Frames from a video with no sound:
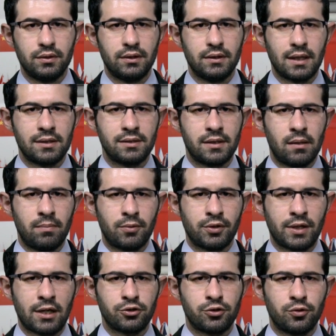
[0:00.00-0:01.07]
Industrial
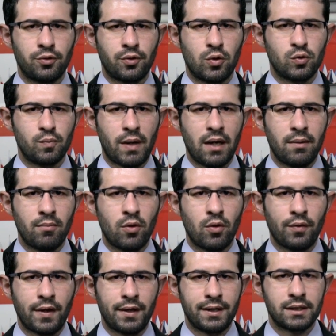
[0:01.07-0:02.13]
production rose by
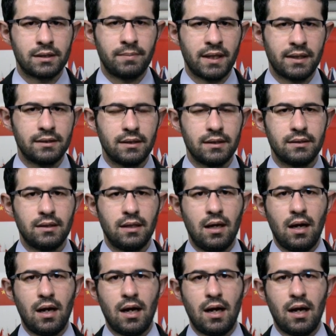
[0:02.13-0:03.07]
more than expected